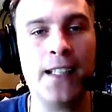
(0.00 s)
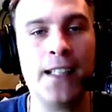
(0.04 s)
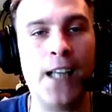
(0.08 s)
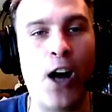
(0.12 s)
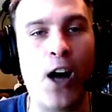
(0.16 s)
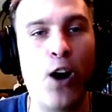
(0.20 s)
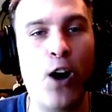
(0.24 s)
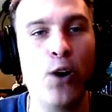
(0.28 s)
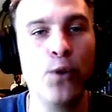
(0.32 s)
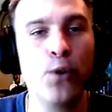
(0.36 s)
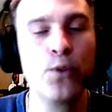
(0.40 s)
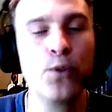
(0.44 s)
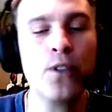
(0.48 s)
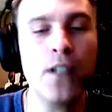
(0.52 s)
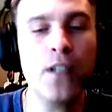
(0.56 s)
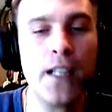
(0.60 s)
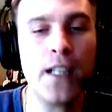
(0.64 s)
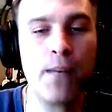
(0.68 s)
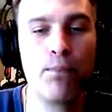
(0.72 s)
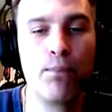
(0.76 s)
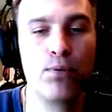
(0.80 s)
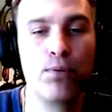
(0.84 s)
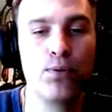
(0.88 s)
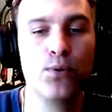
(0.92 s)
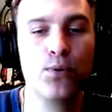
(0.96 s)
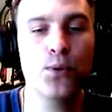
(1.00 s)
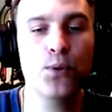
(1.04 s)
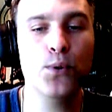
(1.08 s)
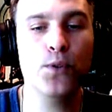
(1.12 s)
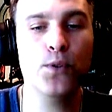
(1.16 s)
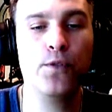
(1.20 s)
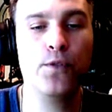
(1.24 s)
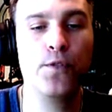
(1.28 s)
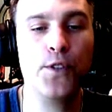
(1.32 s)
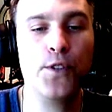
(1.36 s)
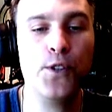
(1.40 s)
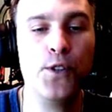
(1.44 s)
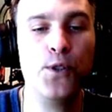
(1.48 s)
the only
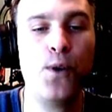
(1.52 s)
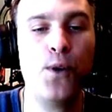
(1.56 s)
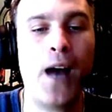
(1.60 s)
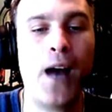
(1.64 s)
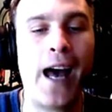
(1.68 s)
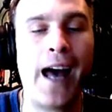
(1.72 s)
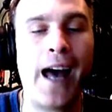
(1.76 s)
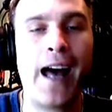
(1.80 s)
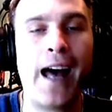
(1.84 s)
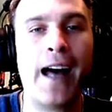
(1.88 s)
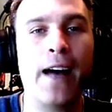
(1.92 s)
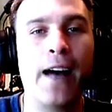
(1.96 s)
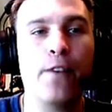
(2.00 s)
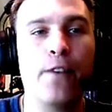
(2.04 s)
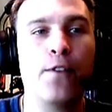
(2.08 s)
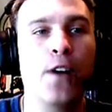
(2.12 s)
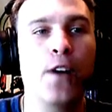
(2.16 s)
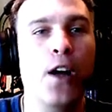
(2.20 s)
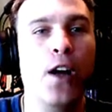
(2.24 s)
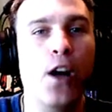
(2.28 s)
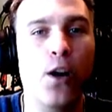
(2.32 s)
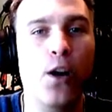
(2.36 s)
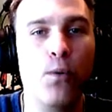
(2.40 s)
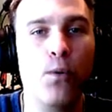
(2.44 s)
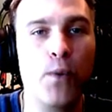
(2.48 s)
proof you have